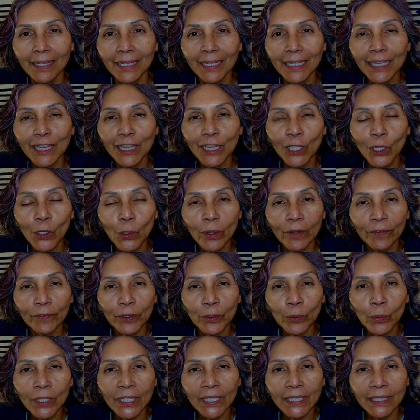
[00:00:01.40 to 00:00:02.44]
Hello,
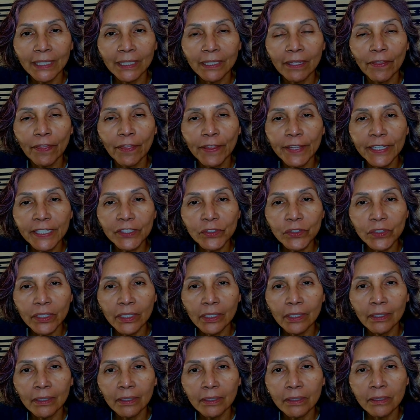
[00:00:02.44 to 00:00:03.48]
everyone. This
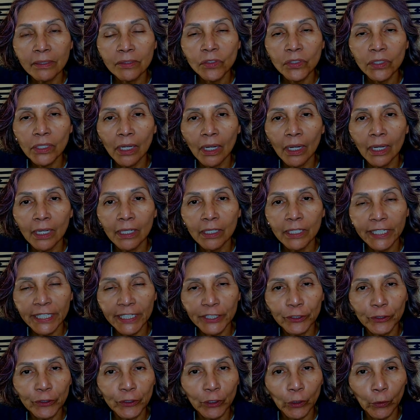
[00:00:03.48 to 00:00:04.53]
is
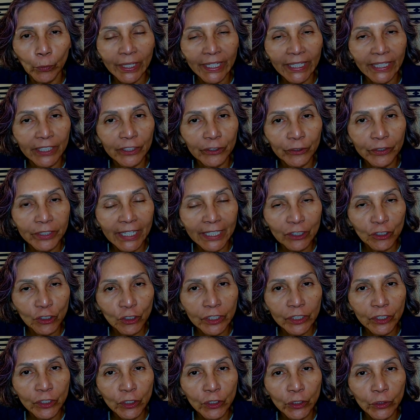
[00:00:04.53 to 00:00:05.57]
a quick
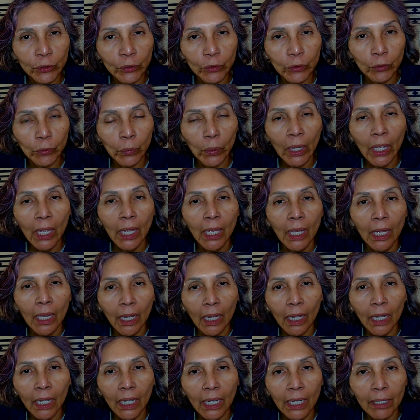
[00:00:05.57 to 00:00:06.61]
introduction to
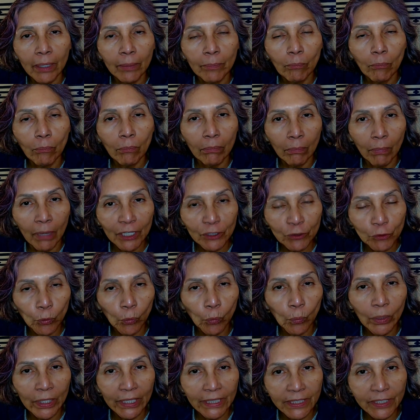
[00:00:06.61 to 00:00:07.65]

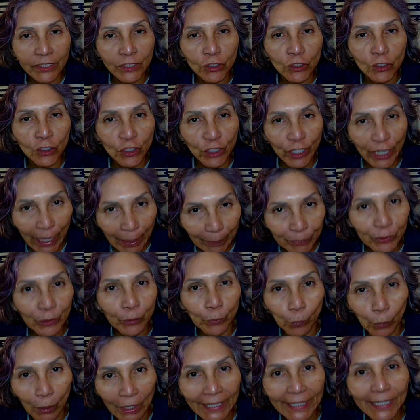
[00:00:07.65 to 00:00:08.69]
Module 1's
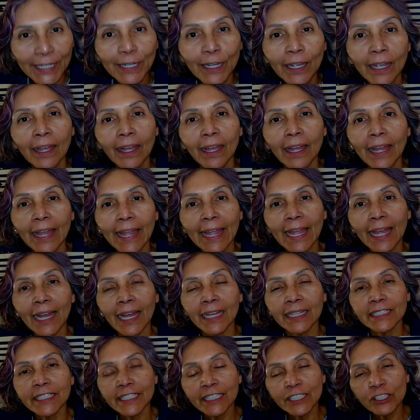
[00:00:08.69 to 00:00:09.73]
Chapter 1.
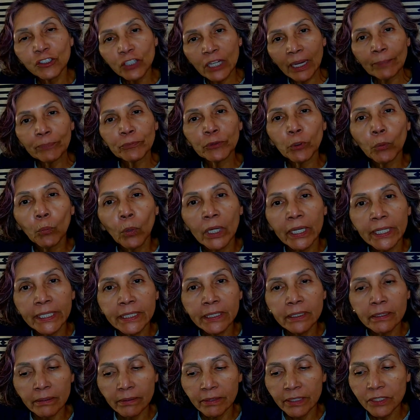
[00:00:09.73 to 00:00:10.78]
And in Chapter
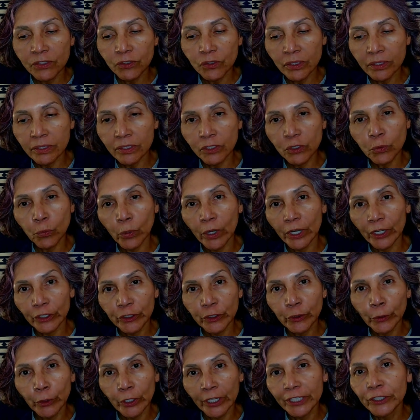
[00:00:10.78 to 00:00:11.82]
1, this is where
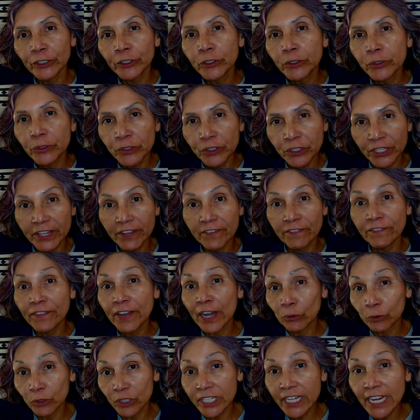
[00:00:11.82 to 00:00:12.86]
you're introduced to the
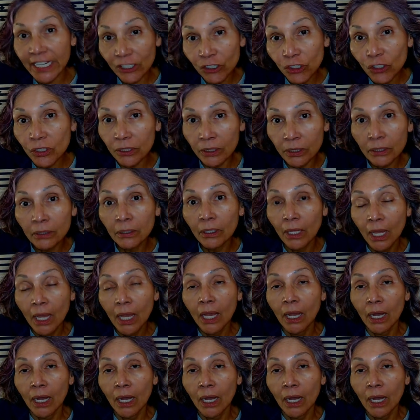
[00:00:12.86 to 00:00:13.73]
foundational